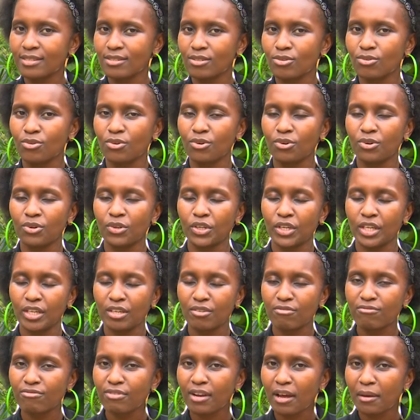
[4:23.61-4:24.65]
you know,
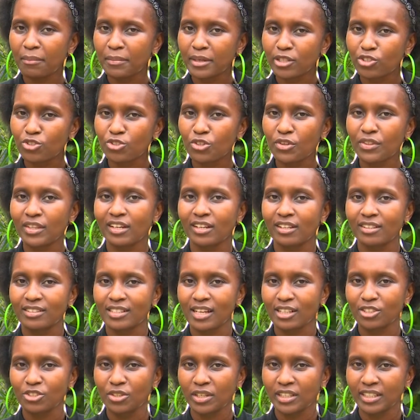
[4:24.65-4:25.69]
inflammation that is
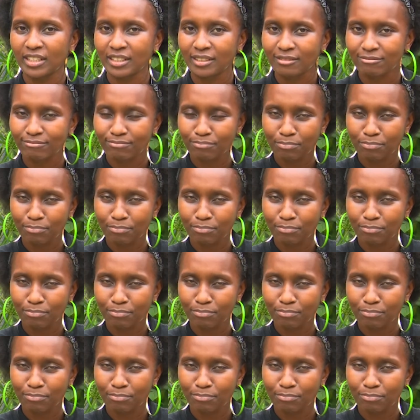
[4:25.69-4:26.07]
actually